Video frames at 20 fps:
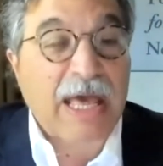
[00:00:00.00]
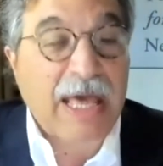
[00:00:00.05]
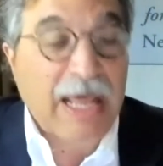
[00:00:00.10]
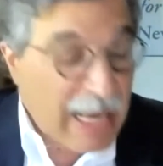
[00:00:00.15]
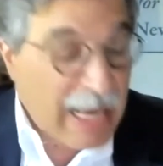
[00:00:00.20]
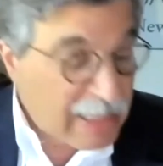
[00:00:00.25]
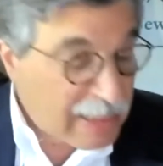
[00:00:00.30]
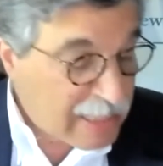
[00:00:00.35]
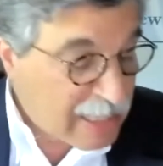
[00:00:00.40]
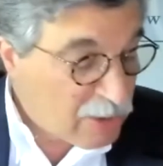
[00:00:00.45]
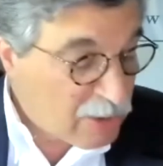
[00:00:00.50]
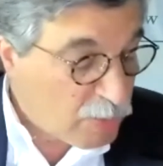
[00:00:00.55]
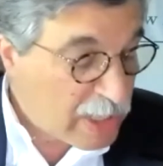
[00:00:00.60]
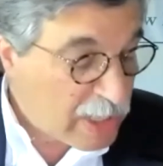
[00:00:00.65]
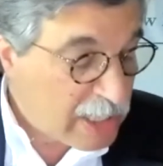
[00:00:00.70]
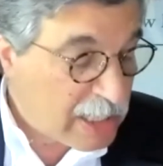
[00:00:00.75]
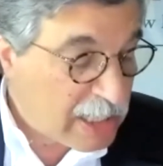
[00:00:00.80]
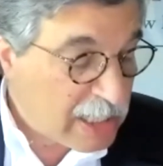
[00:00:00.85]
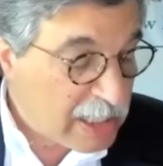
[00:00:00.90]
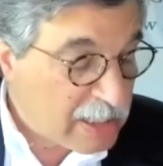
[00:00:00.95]
And I think
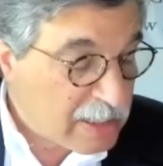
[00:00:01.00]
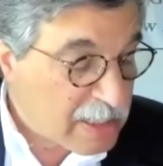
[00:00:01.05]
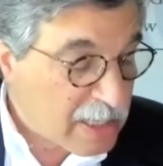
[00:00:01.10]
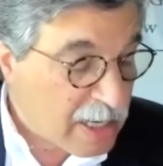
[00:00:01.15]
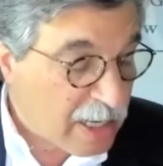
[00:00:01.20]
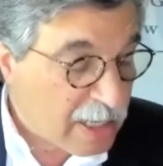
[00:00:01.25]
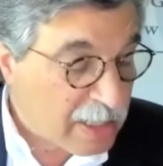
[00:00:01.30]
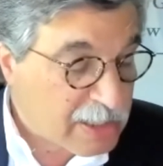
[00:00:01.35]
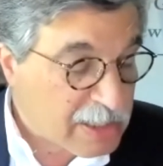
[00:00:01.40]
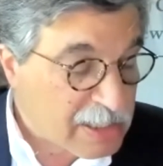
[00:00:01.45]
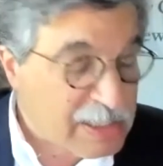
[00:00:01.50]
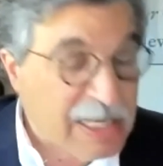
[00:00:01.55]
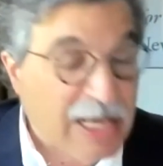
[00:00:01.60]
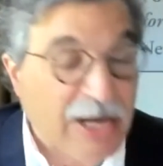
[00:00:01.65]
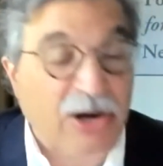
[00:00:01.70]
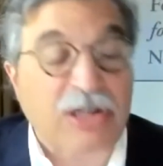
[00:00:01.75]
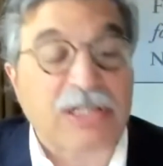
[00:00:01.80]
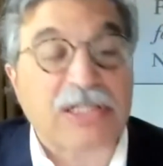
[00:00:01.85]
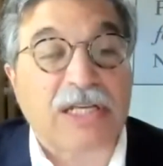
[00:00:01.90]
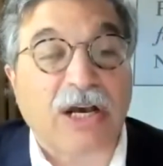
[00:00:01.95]
we need to set
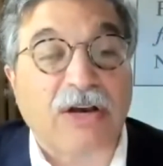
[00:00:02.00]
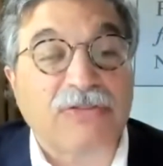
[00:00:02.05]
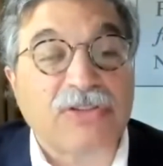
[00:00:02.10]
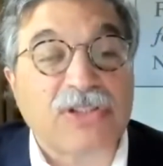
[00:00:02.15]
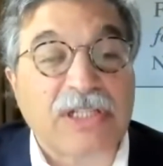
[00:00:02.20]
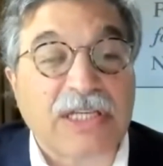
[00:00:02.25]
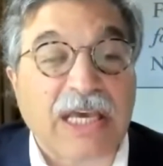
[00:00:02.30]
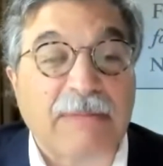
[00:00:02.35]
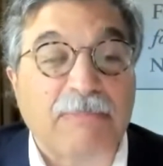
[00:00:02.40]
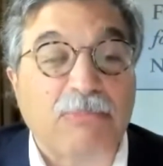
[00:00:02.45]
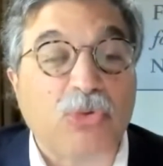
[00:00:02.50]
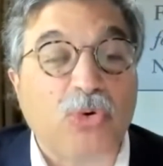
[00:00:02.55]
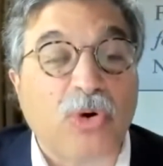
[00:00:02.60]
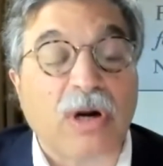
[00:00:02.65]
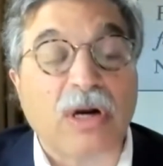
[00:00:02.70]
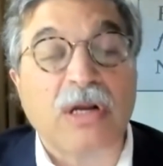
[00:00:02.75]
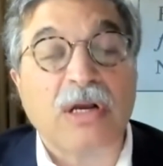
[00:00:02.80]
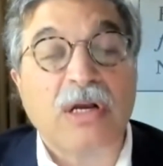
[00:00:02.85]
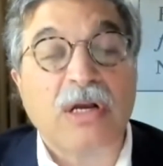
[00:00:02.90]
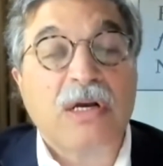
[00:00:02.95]
ourselves to get
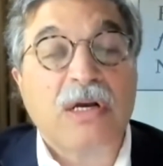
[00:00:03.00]
more